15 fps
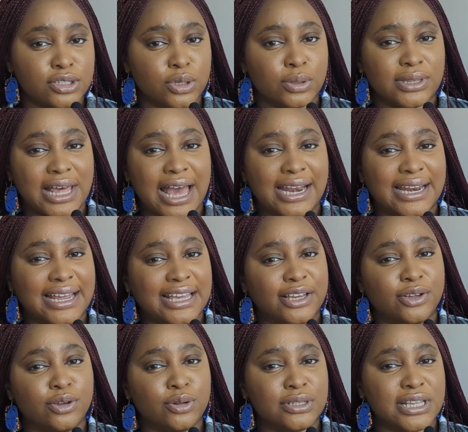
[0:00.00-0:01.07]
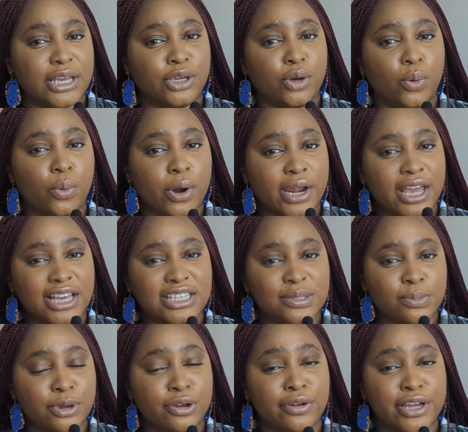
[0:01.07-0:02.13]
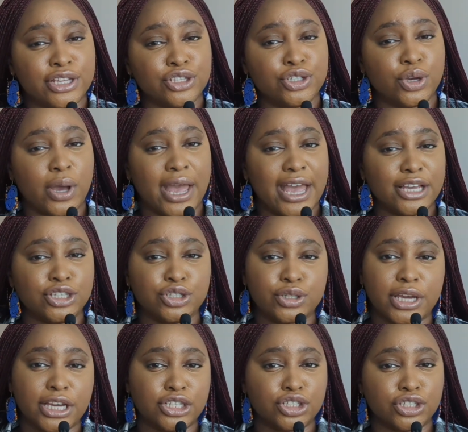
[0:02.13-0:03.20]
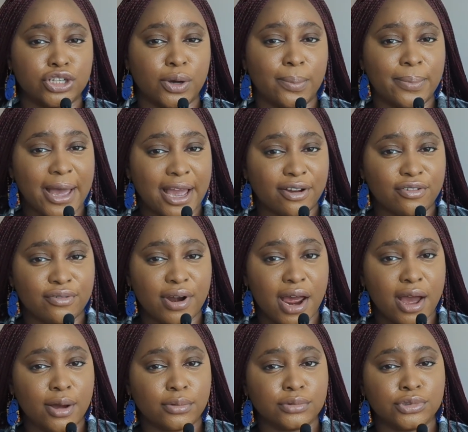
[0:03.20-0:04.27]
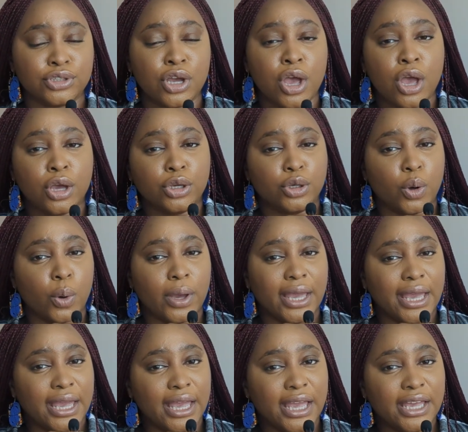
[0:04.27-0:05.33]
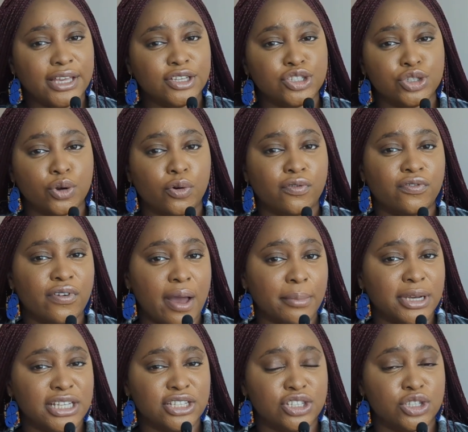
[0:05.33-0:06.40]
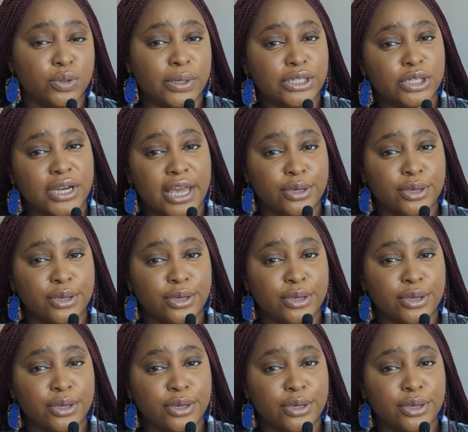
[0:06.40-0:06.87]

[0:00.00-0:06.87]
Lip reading: So that includes like your work experience, your educational background, your age, your family situation.